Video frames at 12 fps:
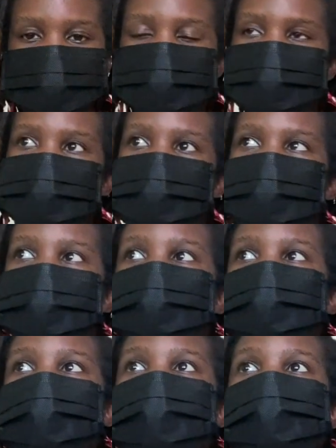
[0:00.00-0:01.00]
So
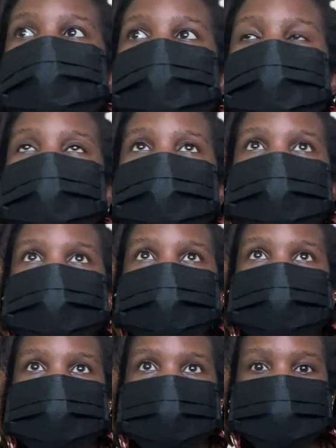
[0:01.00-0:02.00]
in
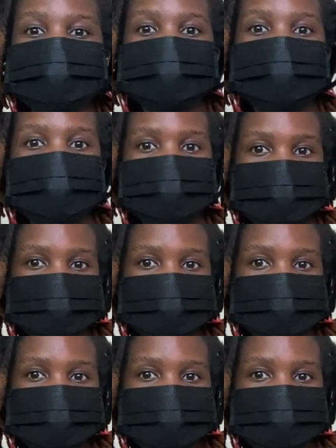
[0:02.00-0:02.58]
the meantime, I